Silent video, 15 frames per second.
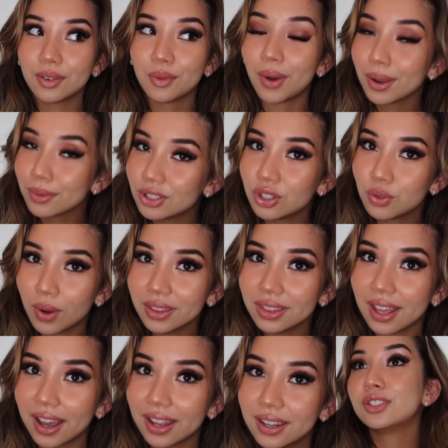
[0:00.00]
Why would you
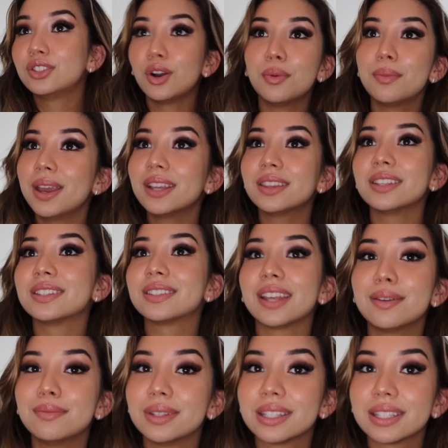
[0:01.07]
want that? Don't make the
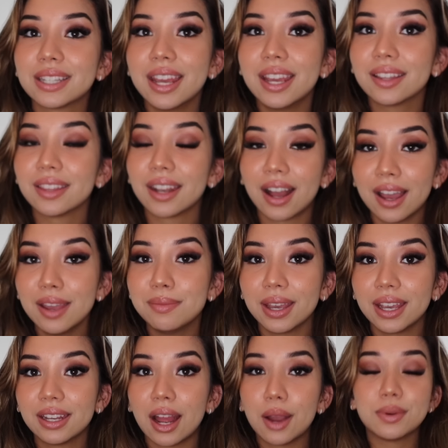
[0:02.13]
same mistake that I
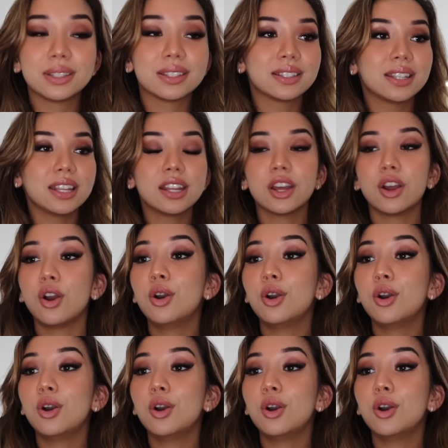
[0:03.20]
made. I was sitting at